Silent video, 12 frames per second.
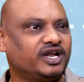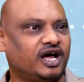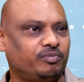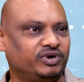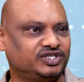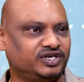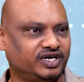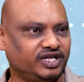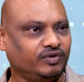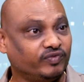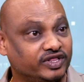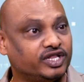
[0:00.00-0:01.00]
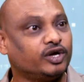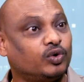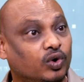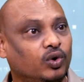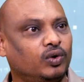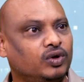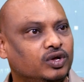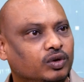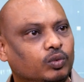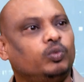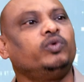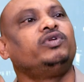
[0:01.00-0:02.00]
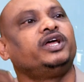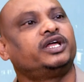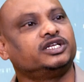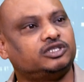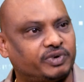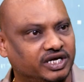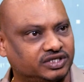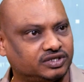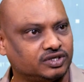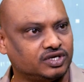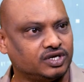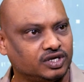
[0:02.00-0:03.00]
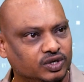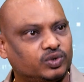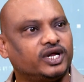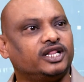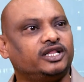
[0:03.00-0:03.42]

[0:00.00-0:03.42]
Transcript: an opportunity. When they grow, we will increase the price. You tell